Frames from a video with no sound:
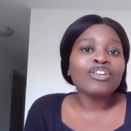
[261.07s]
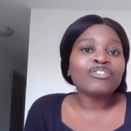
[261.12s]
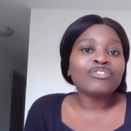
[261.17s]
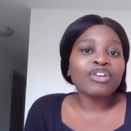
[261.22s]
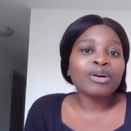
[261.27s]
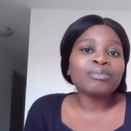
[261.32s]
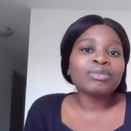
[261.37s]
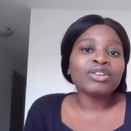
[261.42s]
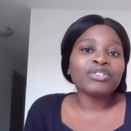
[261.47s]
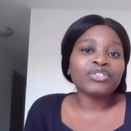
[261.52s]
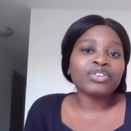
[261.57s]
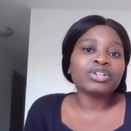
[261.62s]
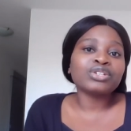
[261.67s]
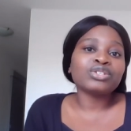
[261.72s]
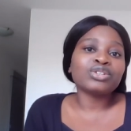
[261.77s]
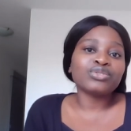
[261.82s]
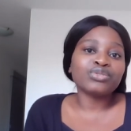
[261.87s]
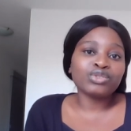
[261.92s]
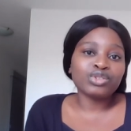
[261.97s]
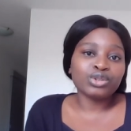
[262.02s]
from the
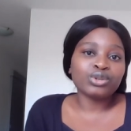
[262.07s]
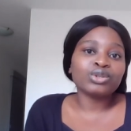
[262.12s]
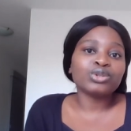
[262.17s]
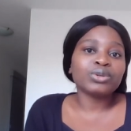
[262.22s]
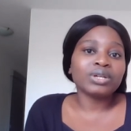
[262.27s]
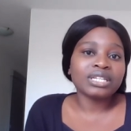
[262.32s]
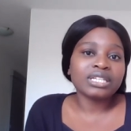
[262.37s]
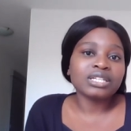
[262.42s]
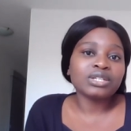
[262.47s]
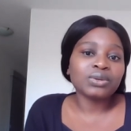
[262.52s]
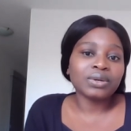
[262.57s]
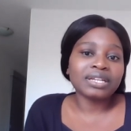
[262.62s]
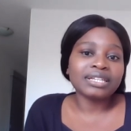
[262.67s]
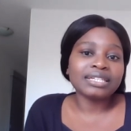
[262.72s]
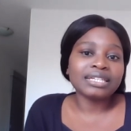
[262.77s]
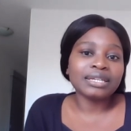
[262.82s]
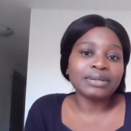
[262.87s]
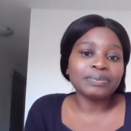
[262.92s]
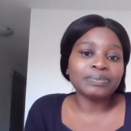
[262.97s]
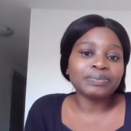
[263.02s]
1st of June
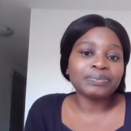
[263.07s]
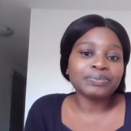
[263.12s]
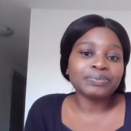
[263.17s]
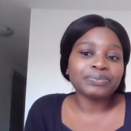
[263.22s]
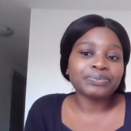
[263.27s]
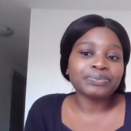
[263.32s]
2020.